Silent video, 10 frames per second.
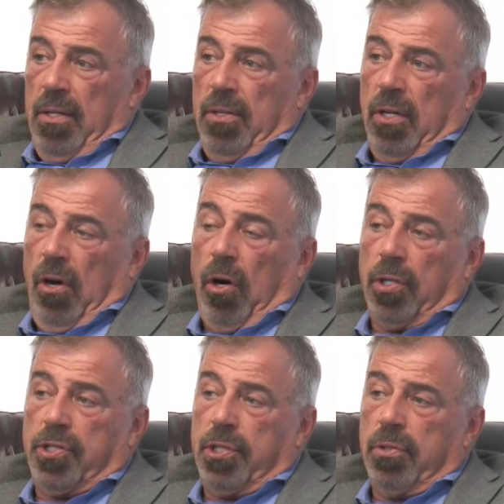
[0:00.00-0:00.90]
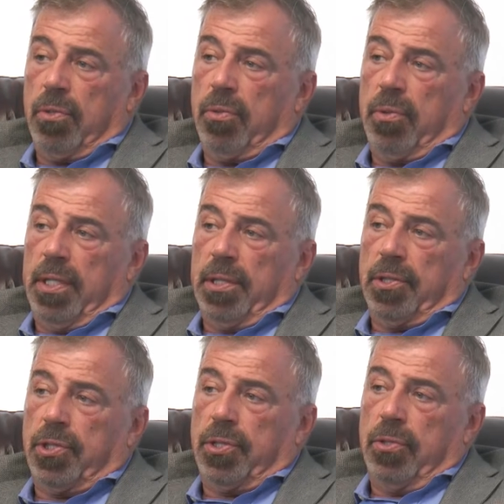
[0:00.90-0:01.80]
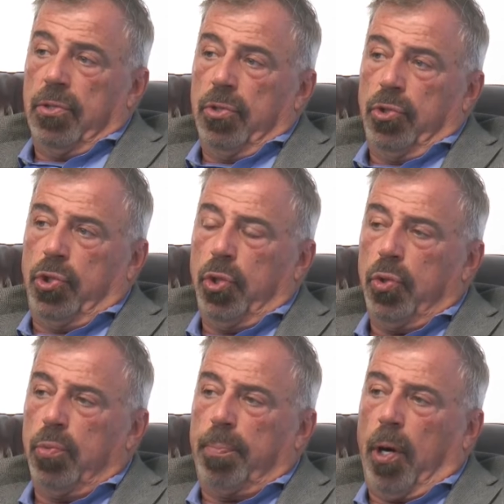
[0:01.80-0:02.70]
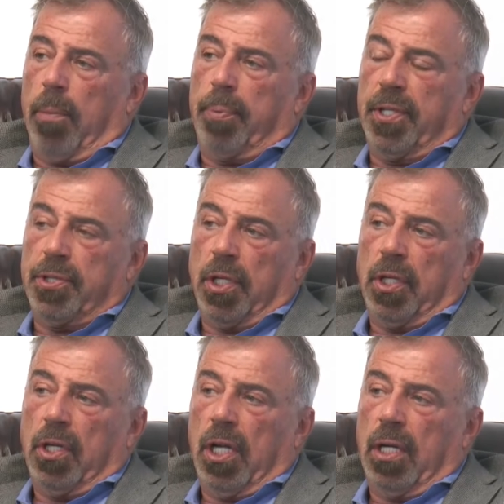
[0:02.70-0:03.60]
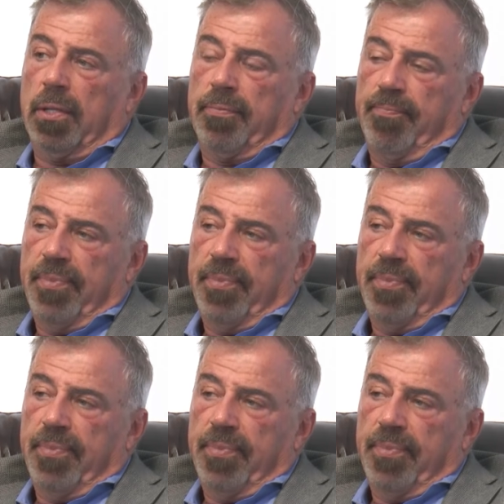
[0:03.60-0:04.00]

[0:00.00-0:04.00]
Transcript: The R2 is 2 properties on a lot.